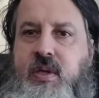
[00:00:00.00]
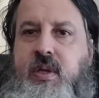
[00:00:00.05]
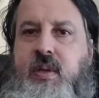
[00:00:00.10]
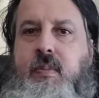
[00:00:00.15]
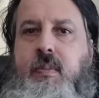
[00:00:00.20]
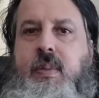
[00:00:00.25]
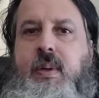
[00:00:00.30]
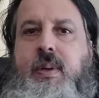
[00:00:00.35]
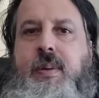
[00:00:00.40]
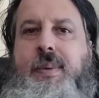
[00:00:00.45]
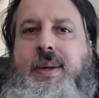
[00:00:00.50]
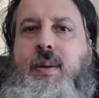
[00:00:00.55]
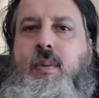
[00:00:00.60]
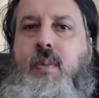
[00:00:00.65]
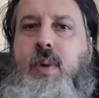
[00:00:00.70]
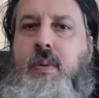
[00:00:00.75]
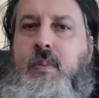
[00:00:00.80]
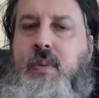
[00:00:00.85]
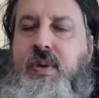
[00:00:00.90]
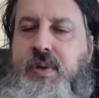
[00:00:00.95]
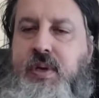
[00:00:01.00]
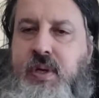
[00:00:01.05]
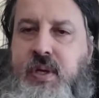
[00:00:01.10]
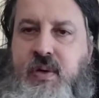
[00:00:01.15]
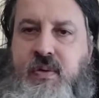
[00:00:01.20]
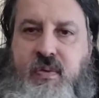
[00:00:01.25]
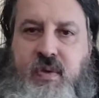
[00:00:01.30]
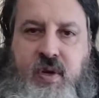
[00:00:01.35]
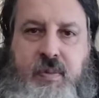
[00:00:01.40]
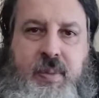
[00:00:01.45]
and becoming one with the
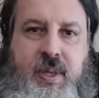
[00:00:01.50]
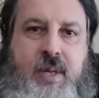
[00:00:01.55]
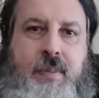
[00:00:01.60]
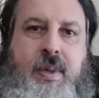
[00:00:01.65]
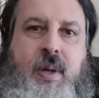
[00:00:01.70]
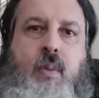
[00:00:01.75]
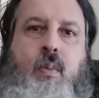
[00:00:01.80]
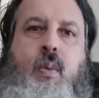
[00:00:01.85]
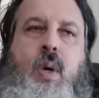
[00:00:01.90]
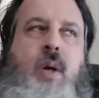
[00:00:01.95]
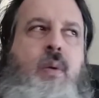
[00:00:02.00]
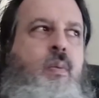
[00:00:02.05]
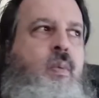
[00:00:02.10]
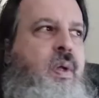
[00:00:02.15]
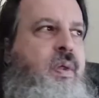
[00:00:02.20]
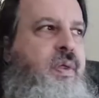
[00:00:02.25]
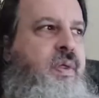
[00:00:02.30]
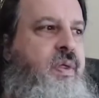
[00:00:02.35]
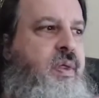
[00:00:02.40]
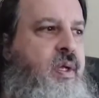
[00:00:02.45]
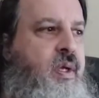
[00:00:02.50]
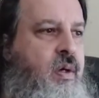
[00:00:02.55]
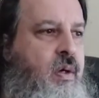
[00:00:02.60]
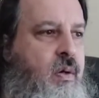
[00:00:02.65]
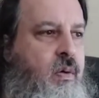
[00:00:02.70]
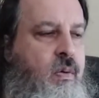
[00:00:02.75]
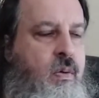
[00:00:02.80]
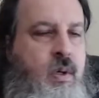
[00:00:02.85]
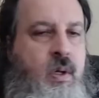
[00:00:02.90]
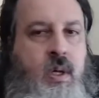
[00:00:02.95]
universe, becoming one with, you
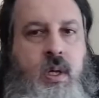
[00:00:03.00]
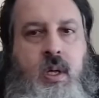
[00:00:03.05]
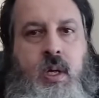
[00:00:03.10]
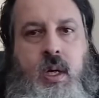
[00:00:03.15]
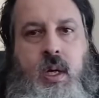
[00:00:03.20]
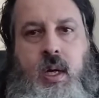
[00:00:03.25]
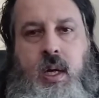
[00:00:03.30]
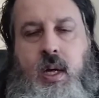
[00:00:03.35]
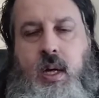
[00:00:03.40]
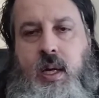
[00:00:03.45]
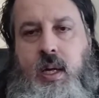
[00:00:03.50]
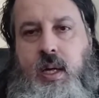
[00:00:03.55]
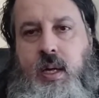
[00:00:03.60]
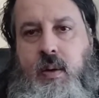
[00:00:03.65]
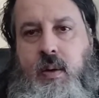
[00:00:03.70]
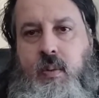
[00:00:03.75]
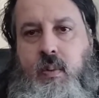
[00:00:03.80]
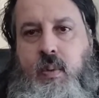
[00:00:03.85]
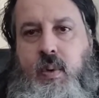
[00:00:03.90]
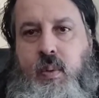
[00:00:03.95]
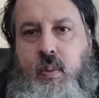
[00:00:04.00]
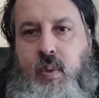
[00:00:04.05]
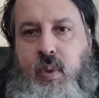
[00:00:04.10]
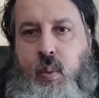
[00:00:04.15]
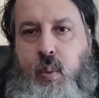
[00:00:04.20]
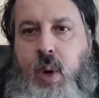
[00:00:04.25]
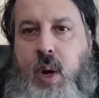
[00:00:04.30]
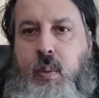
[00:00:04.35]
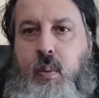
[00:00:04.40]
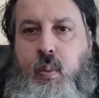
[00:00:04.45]

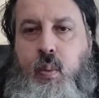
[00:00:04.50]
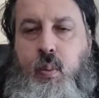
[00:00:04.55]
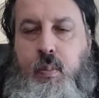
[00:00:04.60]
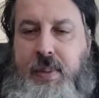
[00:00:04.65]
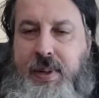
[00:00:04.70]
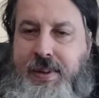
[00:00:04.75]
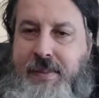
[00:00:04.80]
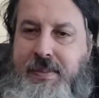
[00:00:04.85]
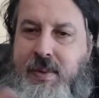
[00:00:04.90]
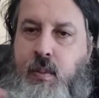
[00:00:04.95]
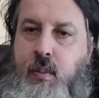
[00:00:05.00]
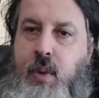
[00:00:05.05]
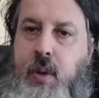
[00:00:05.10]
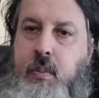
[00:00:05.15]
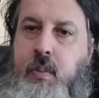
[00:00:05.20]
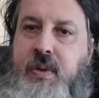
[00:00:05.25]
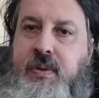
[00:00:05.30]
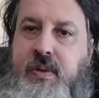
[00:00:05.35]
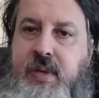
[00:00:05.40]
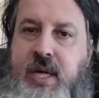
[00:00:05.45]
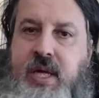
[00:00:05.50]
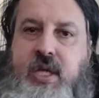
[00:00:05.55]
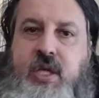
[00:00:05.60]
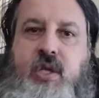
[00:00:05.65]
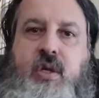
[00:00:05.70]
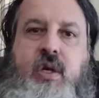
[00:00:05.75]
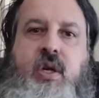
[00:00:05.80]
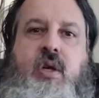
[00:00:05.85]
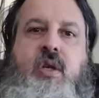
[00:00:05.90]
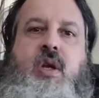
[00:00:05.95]
know, becoming one with
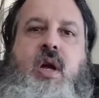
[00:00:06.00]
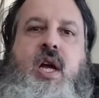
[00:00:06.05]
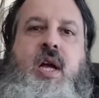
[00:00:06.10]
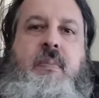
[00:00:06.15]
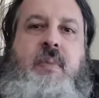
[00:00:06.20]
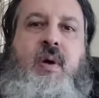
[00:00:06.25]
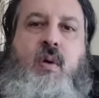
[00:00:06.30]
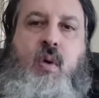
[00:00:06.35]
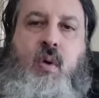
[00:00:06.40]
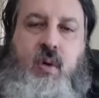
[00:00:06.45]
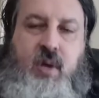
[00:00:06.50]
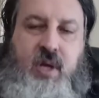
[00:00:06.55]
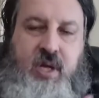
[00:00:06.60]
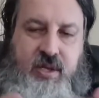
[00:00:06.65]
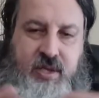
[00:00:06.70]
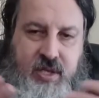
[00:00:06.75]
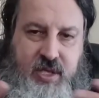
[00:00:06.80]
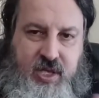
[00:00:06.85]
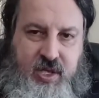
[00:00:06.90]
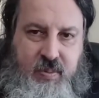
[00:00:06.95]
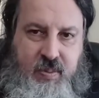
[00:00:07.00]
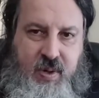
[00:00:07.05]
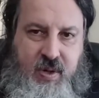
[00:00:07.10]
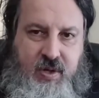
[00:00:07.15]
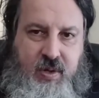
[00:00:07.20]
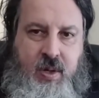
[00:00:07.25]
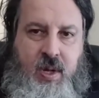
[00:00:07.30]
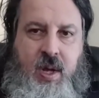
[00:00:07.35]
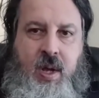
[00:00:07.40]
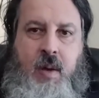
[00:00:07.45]
nature. You're talking about holistic
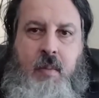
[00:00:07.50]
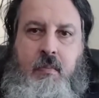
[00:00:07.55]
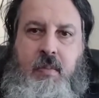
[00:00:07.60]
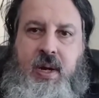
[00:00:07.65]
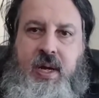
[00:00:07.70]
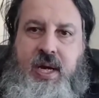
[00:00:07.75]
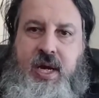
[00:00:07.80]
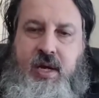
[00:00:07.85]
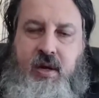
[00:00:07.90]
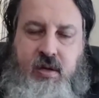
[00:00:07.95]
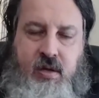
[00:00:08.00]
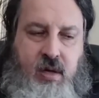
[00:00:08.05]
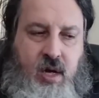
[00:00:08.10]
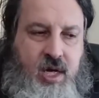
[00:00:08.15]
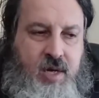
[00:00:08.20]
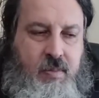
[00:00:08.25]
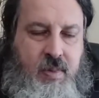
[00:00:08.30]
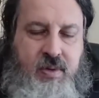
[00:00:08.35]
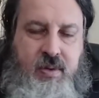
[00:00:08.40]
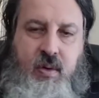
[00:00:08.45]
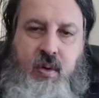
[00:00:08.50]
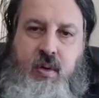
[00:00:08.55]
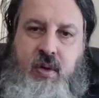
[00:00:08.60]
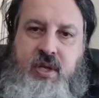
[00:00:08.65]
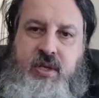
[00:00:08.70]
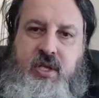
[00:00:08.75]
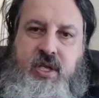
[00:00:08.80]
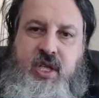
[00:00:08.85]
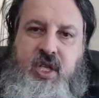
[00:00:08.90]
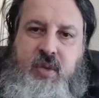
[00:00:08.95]
experience, but again, you're talking about the
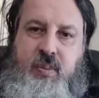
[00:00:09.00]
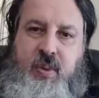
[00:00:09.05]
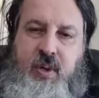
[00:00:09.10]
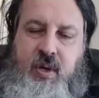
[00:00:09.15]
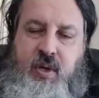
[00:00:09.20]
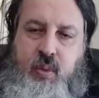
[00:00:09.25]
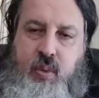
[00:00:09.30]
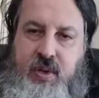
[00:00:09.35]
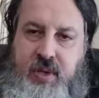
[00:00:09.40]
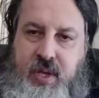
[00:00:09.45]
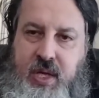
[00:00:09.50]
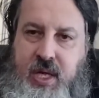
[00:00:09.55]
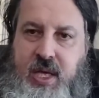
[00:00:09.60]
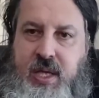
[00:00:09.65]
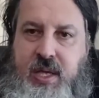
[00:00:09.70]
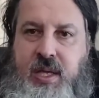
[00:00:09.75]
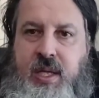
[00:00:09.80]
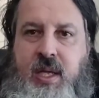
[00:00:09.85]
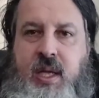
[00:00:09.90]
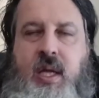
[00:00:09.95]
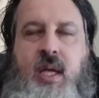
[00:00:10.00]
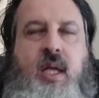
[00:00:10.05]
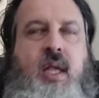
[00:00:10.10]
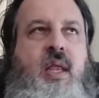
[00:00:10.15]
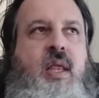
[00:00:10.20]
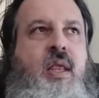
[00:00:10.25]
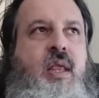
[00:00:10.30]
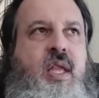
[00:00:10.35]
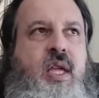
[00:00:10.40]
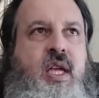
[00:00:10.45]
holistic experience within
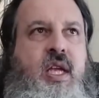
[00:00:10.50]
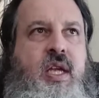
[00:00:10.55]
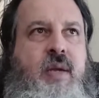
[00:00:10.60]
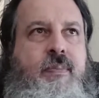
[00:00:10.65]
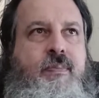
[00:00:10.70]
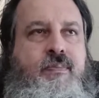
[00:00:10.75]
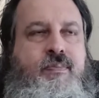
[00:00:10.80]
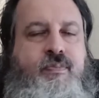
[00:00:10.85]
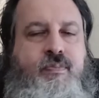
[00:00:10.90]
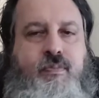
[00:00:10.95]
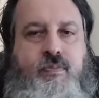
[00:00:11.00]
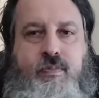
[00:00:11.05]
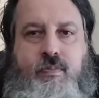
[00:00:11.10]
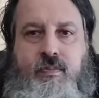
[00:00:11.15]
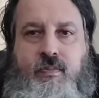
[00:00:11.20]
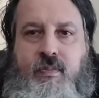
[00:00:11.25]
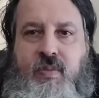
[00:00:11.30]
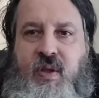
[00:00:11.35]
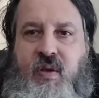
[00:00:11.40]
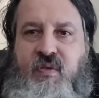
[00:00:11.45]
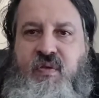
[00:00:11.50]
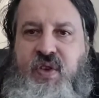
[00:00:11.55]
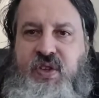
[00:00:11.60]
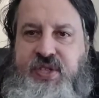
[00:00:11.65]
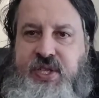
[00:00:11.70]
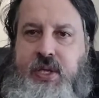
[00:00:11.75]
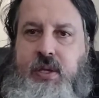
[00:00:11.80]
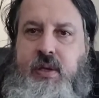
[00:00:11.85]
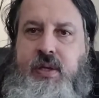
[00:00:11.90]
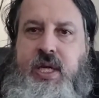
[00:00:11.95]
the
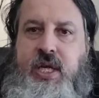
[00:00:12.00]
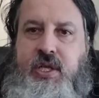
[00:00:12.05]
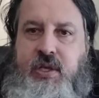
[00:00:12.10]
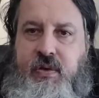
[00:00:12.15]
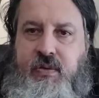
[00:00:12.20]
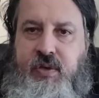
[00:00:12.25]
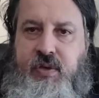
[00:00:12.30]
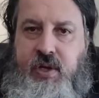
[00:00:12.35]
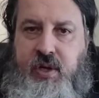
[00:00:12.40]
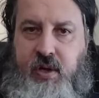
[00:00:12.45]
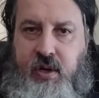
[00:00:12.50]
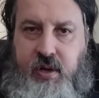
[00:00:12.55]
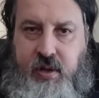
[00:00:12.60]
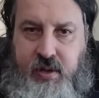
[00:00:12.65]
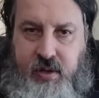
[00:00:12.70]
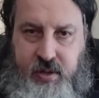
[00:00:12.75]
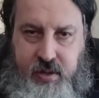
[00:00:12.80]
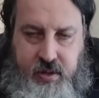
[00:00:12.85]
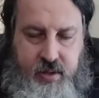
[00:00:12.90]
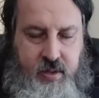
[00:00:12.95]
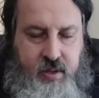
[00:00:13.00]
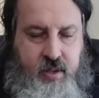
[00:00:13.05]
physical nature of the earth.